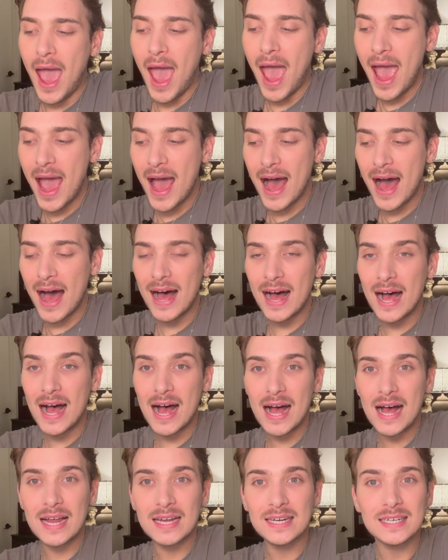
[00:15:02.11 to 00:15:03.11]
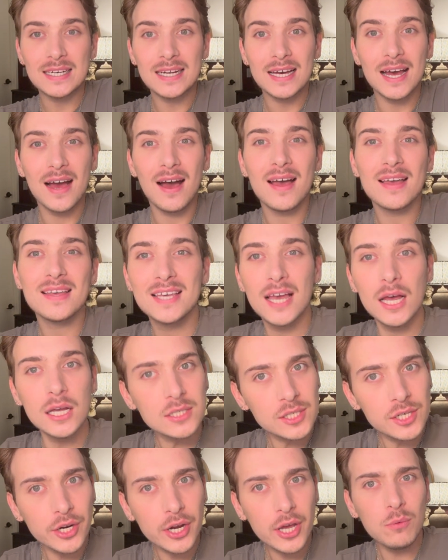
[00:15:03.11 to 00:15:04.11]
And
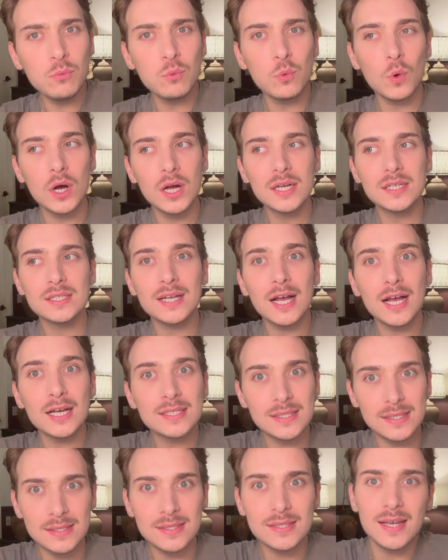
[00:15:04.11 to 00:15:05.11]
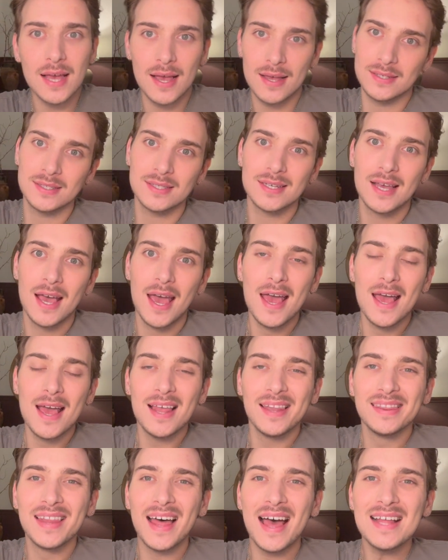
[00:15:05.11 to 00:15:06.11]
yesterday was a success.
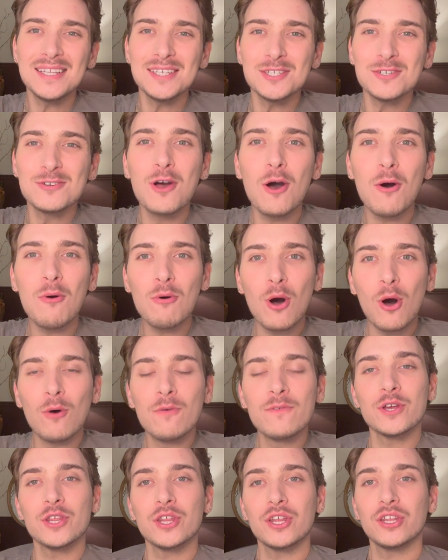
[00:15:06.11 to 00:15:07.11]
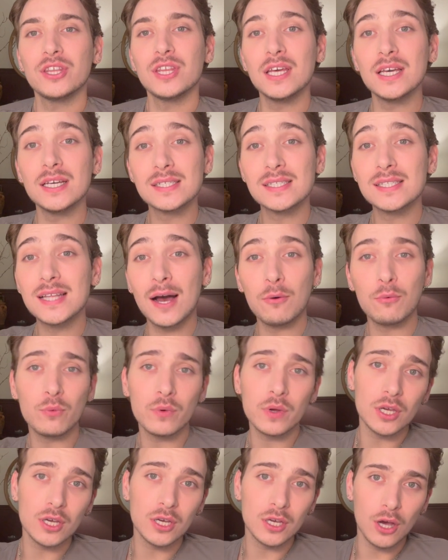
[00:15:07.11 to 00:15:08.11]
Let's go over the things that
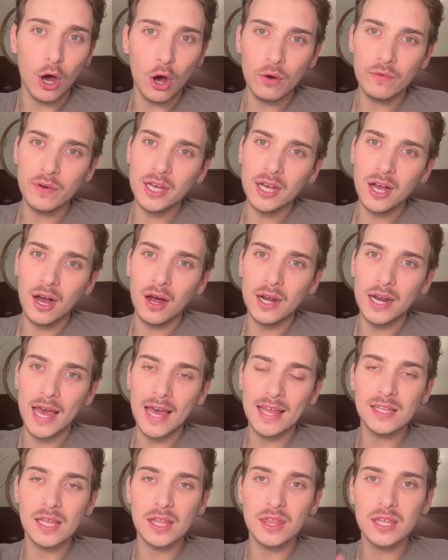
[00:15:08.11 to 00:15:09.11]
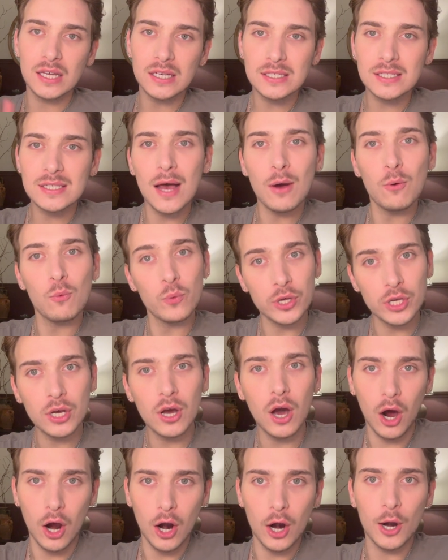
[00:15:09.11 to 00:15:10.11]
we already got and the things that we
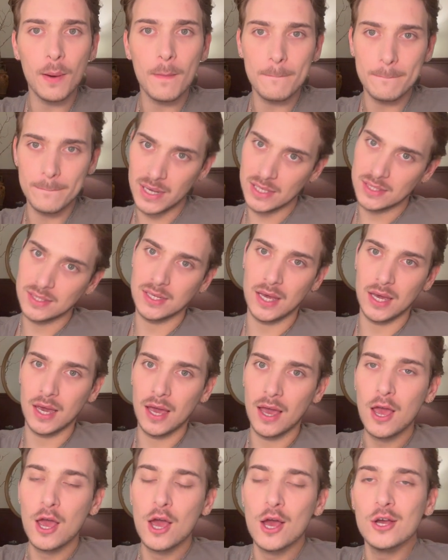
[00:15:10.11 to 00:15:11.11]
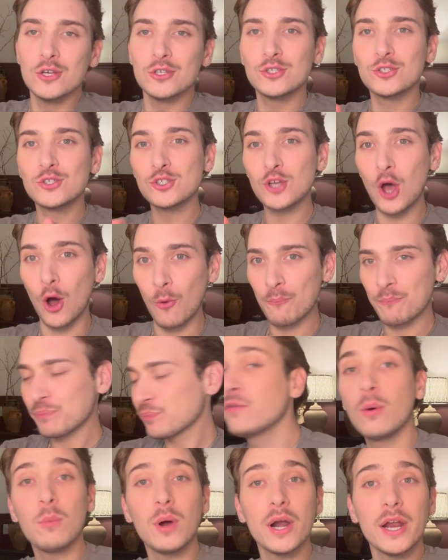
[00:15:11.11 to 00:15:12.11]
are missing. So,
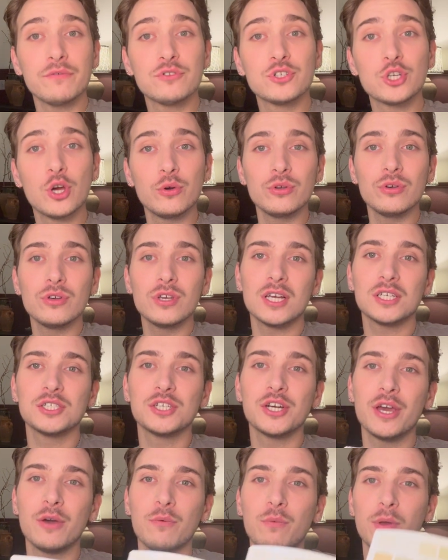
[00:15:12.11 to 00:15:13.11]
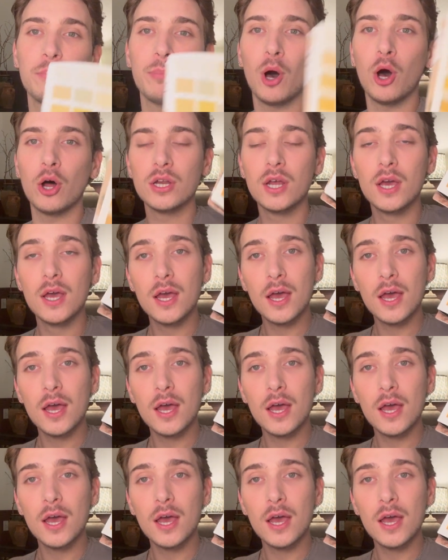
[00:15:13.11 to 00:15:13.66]
from what I've showed you yesterday, we bought